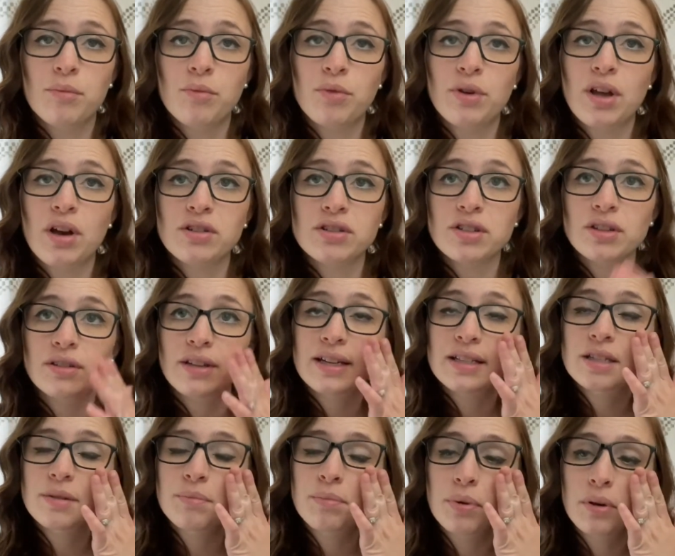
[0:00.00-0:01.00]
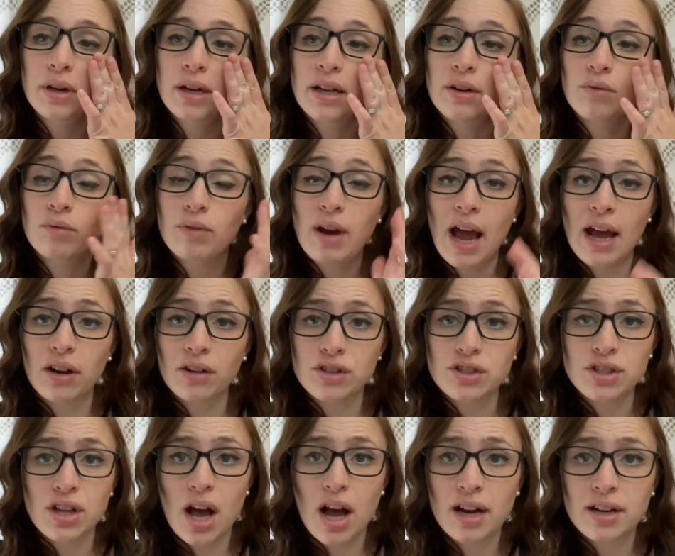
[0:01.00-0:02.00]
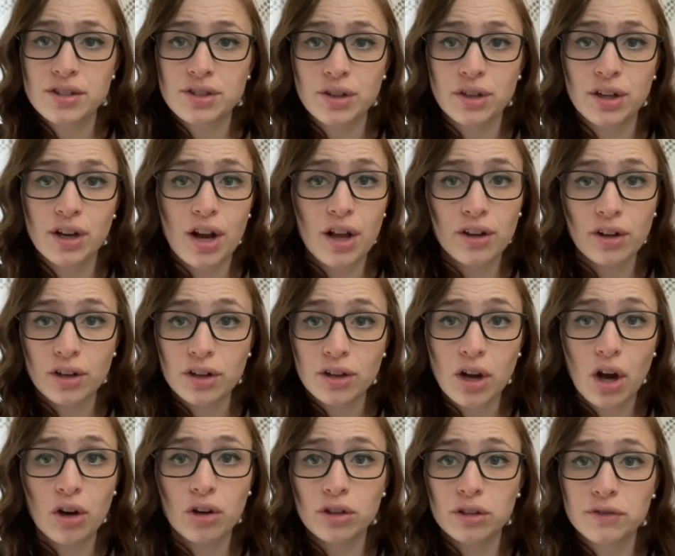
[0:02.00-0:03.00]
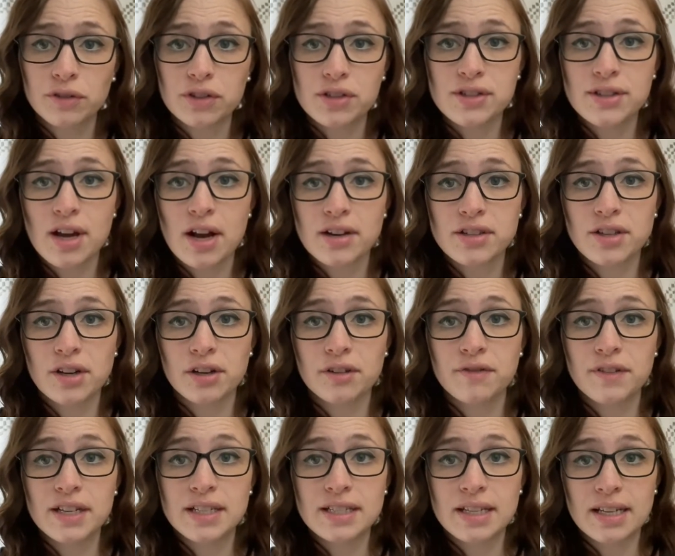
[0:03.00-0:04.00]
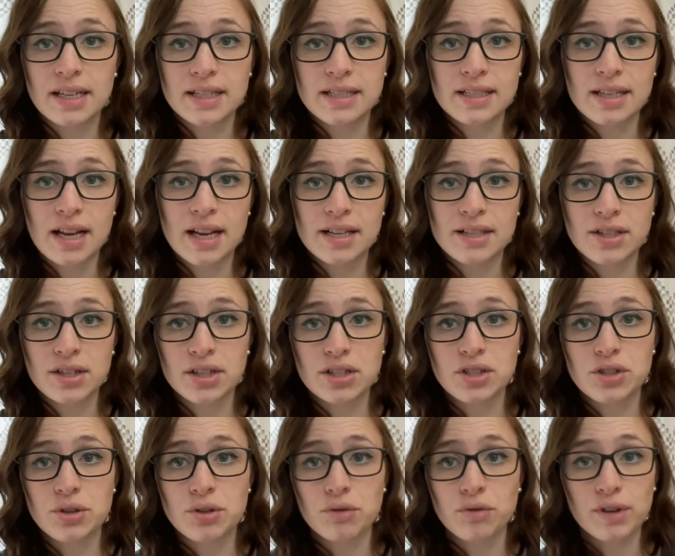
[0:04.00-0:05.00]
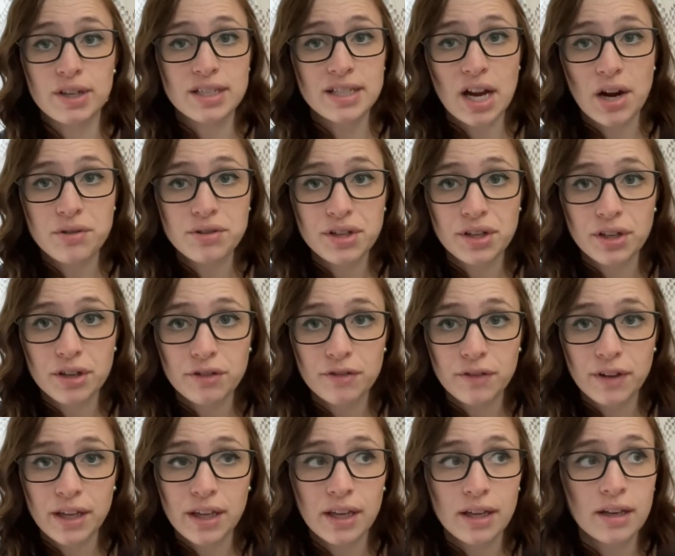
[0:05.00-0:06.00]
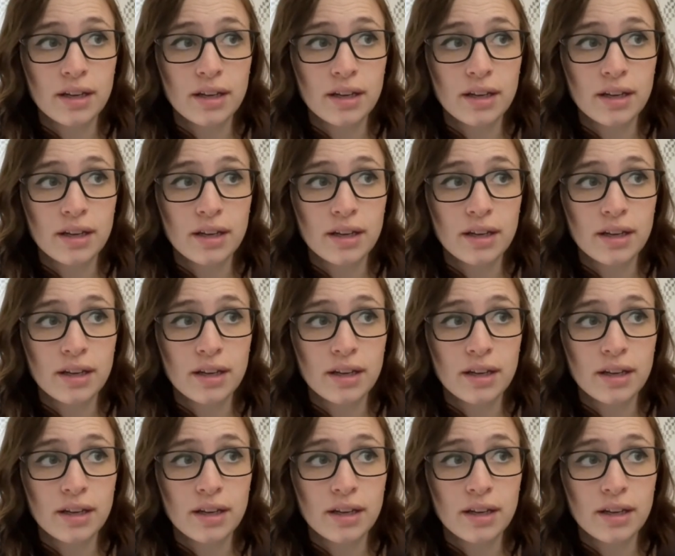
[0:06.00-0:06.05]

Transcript: We also like to put rattle socks or other colorful socks on her feet to entice her to reach out to her feet.